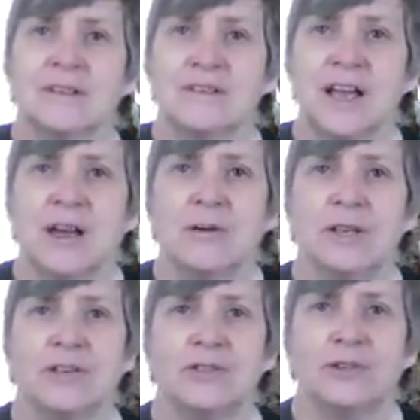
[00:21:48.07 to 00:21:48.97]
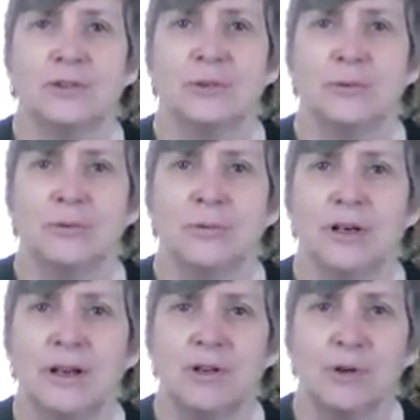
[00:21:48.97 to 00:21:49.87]
down into
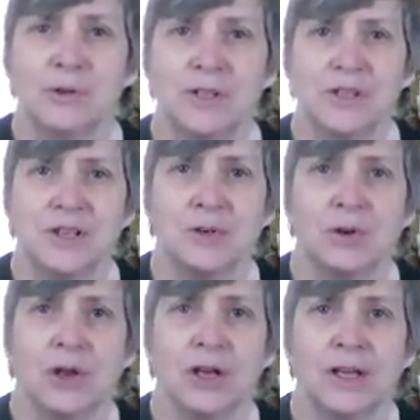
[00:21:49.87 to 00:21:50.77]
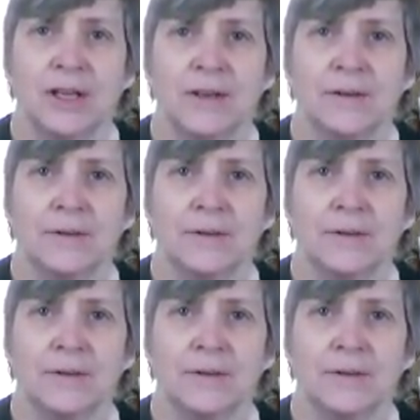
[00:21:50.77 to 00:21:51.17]
wherever you're sitting or lying.